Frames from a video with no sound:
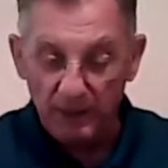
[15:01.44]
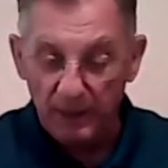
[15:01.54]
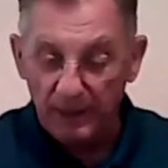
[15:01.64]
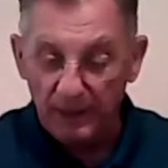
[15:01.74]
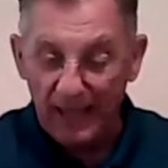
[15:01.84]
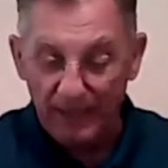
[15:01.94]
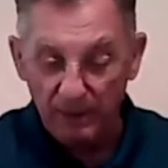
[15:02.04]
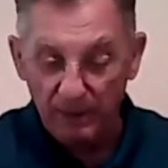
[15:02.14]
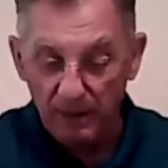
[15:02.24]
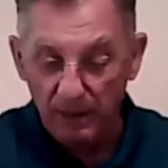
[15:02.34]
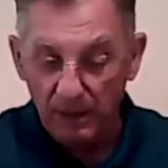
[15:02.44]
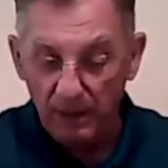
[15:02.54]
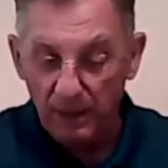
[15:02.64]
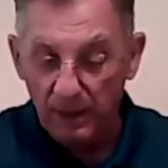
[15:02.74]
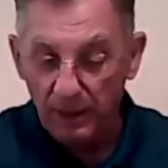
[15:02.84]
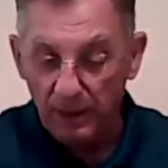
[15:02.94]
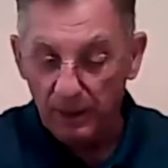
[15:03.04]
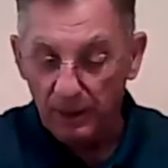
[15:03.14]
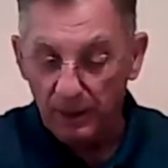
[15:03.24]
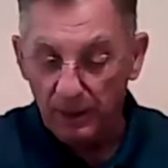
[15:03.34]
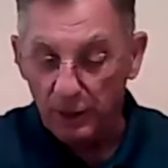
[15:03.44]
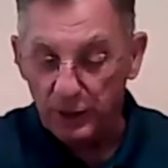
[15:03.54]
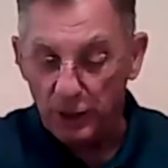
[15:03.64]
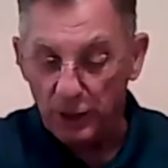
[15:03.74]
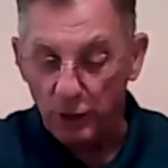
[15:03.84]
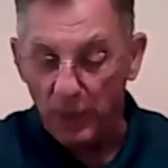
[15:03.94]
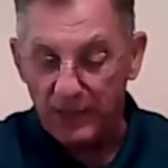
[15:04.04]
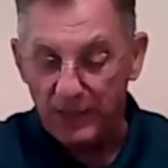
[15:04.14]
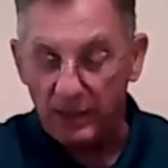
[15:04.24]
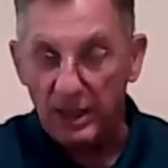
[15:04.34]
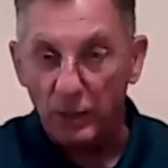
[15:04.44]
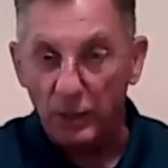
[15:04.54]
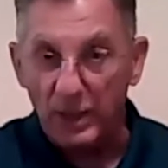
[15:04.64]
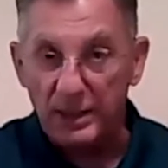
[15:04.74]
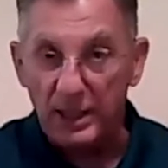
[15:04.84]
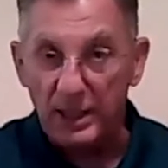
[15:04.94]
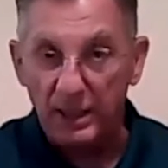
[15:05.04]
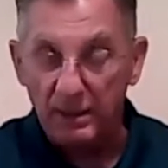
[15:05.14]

that there's such a drastic decrease in